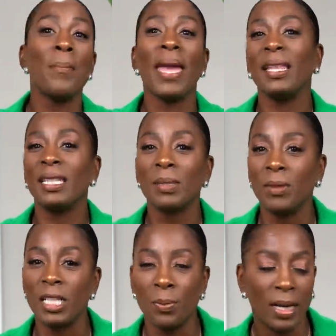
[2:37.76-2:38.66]
made this
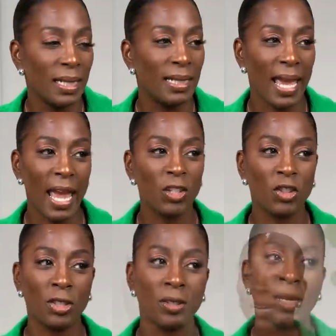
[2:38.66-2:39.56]
much money
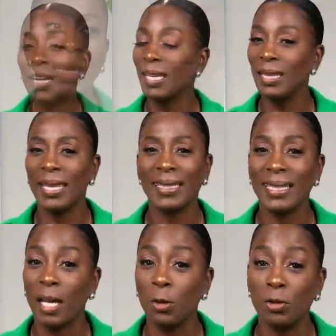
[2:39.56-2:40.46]
last year. Again, that's
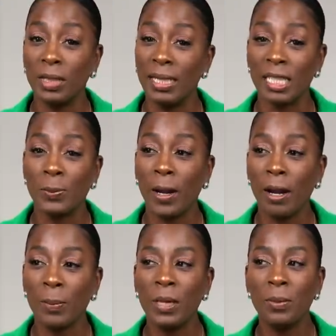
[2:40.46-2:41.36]
not going to
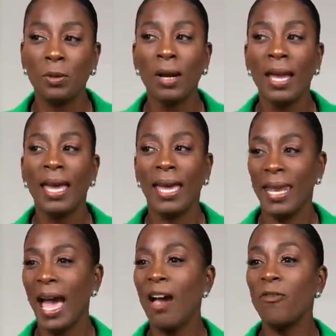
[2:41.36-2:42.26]
inspire people. And
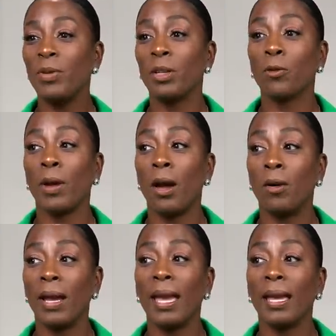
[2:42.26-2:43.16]
I've been
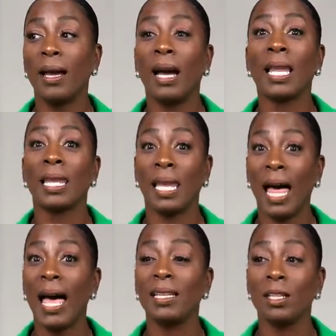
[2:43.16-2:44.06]
around a
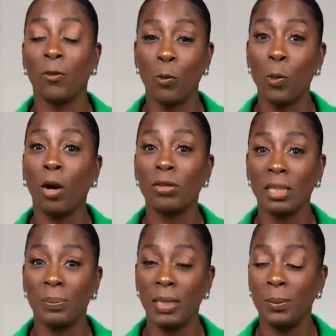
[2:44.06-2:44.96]
lot of
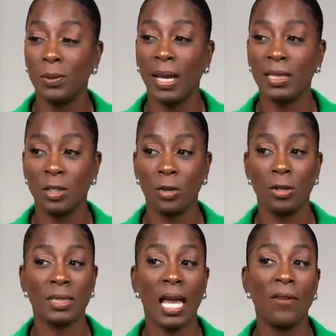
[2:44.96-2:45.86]
wealthy people. As a
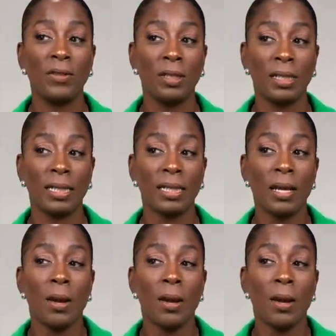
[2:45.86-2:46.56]
nurse, I've done